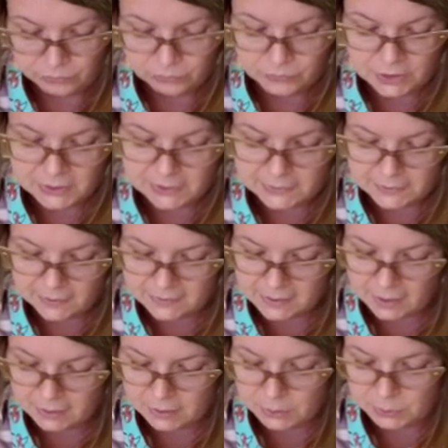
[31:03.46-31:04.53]
Mrs.
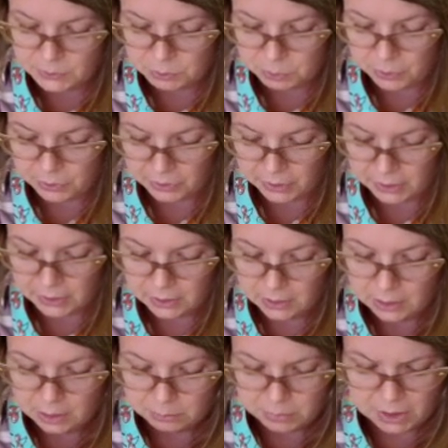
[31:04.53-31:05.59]
Sasaki was worried
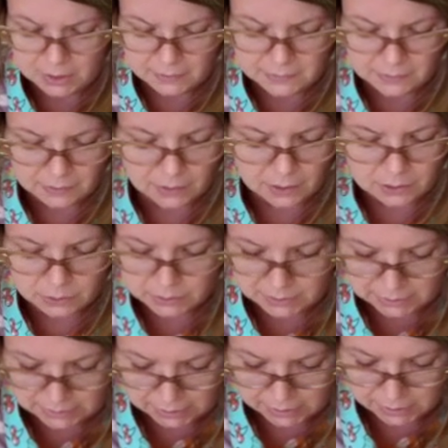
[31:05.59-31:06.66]
because Sadako
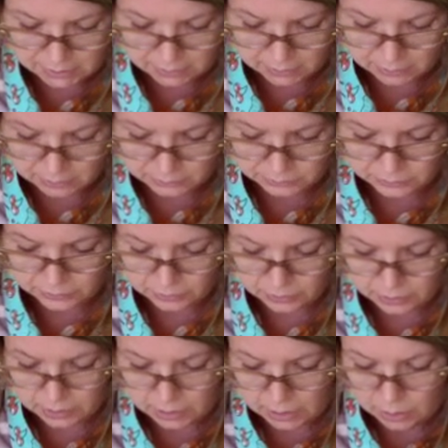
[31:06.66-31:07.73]
didn't eat enough.
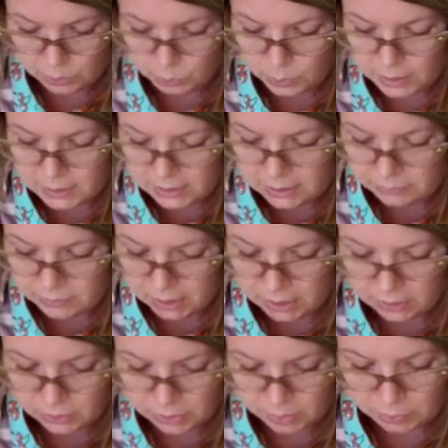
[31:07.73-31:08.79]
One
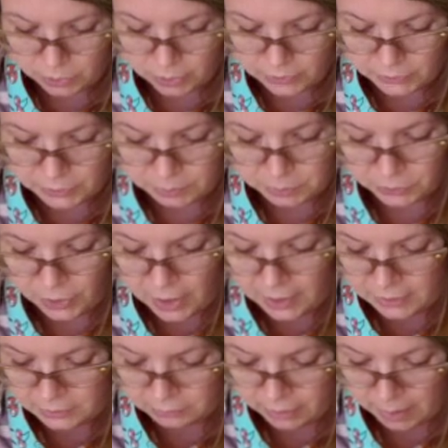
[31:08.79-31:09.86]
evening, she brought a
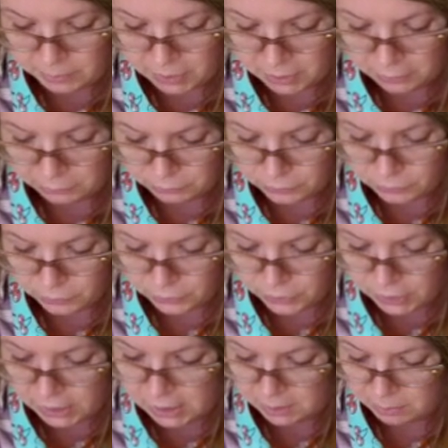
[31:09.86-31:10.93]
surprise wrapped in a
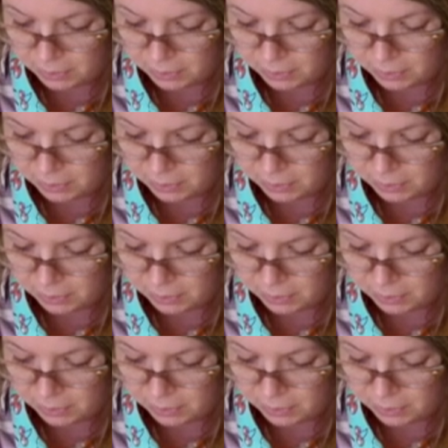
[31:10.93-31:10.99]
furoshiki